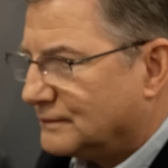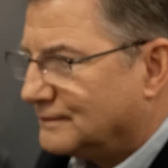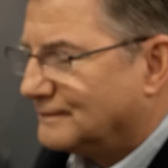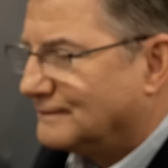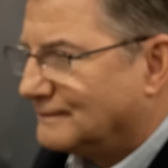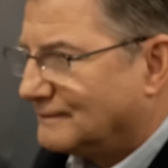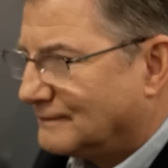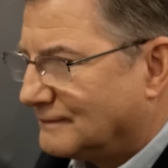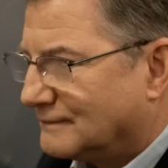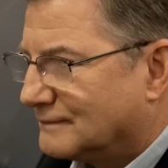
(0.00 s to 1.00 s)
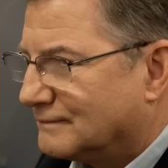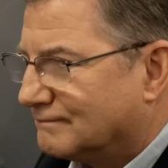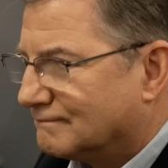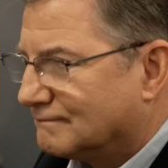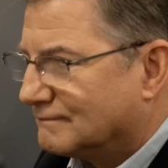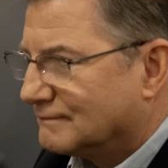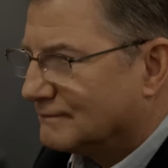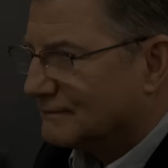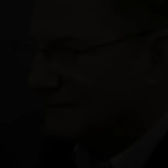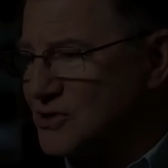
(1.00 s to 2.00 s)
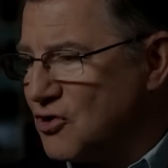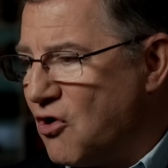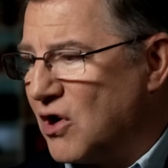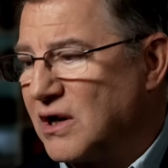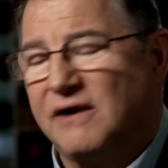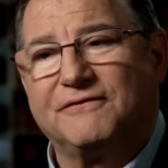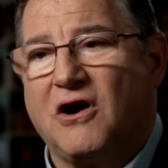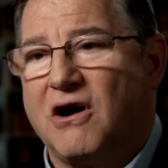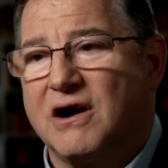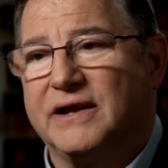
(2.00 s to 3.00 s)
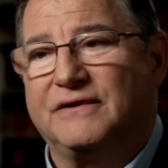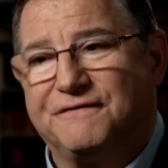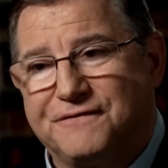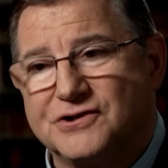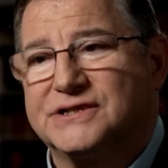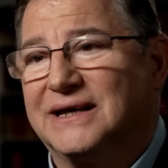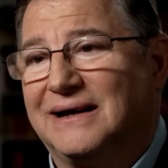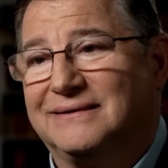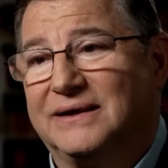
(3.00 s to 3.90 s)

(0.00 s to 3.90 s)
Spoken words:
When I found out, I was shocked. I was caught off guard, and the first thing I